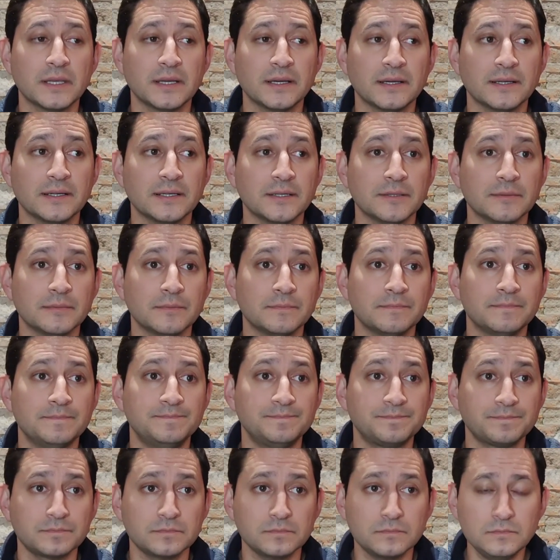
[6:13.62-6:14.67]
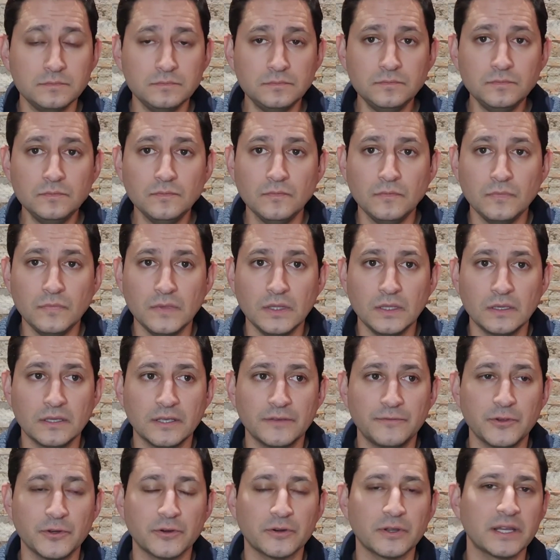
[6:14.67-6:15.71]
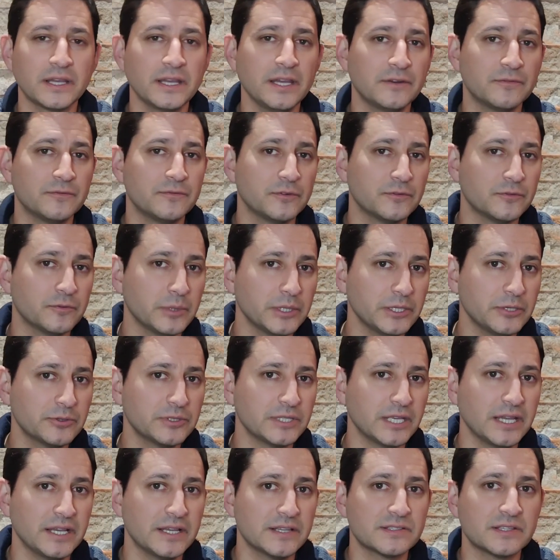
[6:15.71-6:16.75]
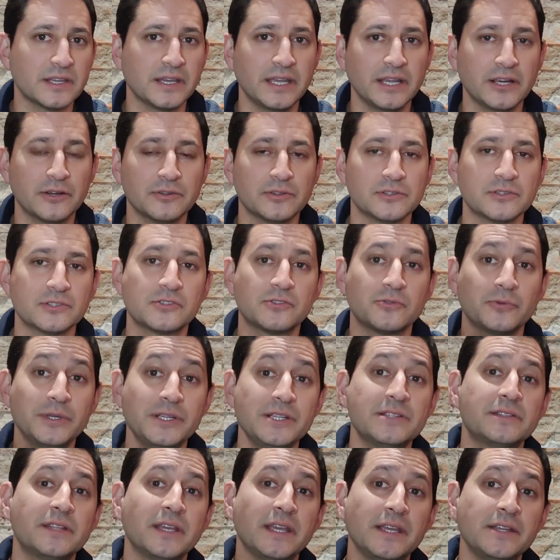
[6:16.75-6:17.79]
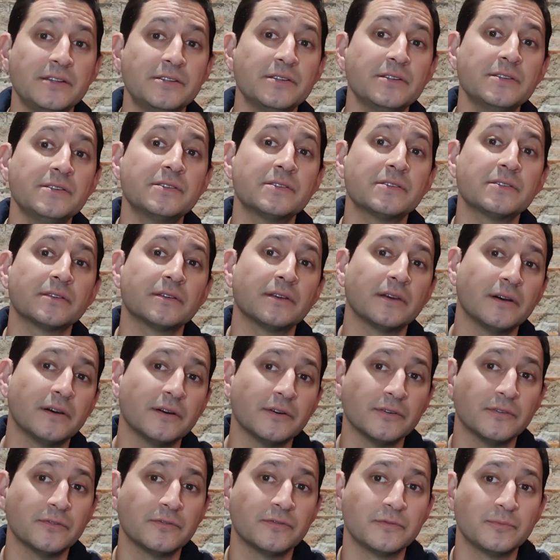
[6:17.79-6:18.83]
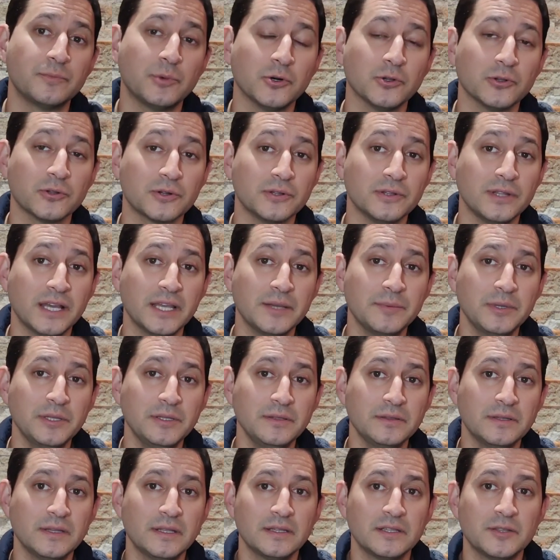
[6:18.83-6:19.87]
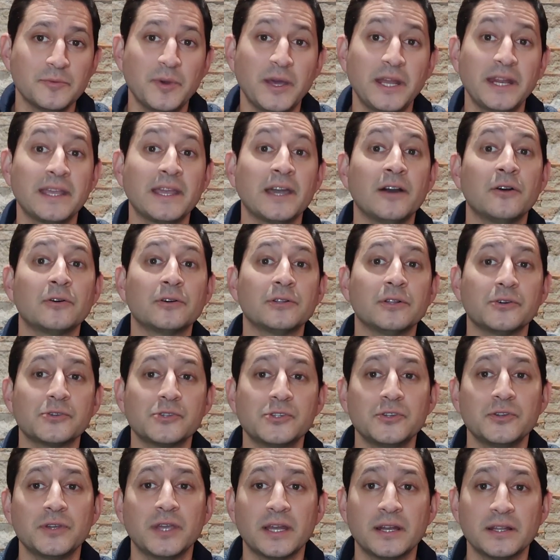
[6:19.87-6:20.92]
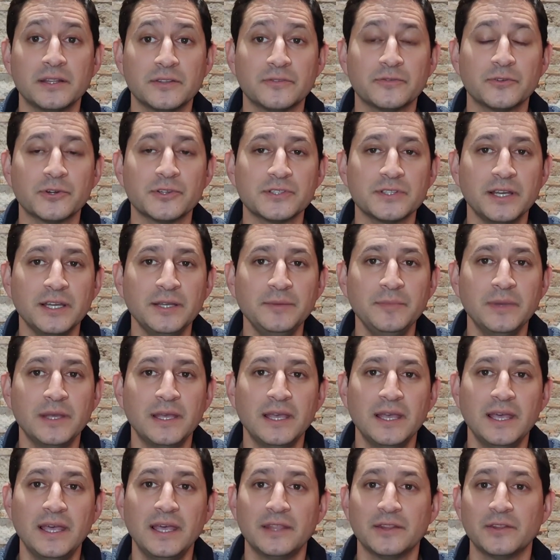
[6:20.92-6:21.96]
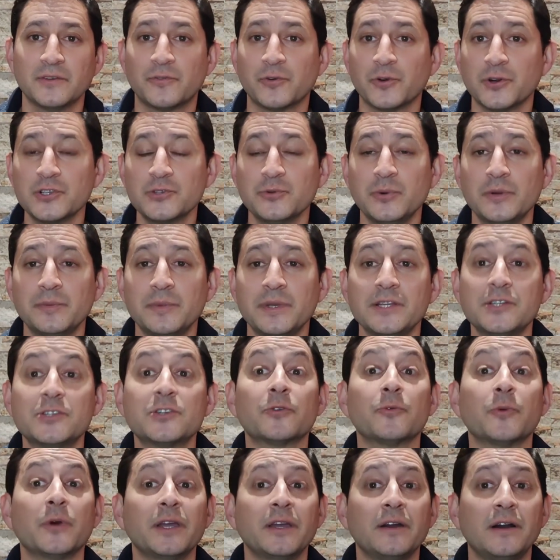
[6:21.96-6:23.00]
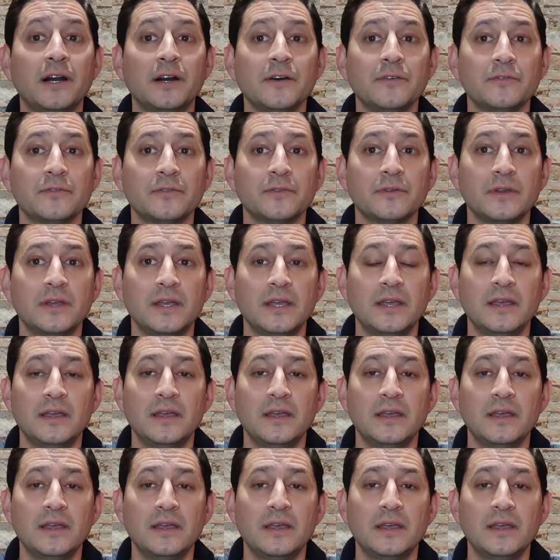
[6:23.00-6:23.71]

If you're familiar with the ASIair, there's 3 stages of polar alignment, depending how close you get it the first time. The first one means you're way off,